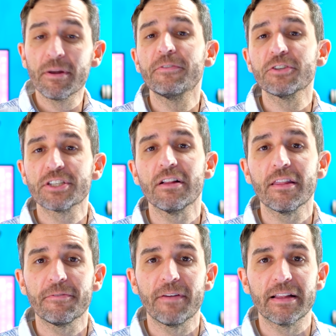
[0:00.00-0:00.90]
But if you're still on
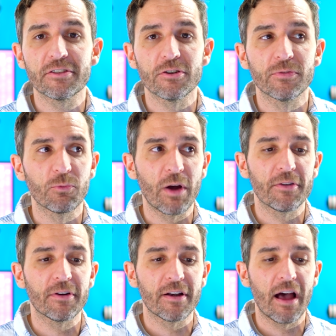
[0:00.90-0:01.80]
the fence over
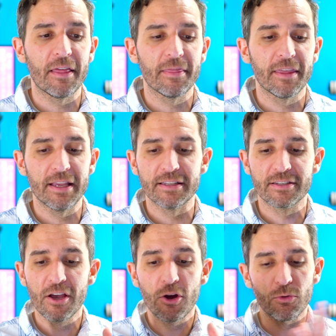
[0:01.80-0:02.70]
whether or not
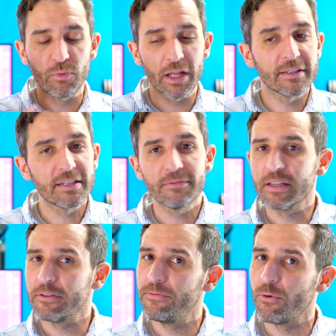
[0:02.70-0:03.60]
these
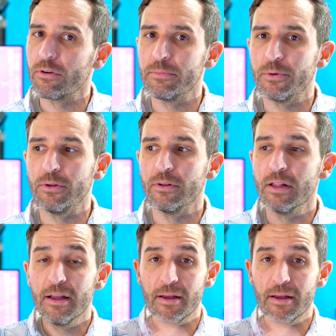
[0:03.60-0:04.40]
relatively affordable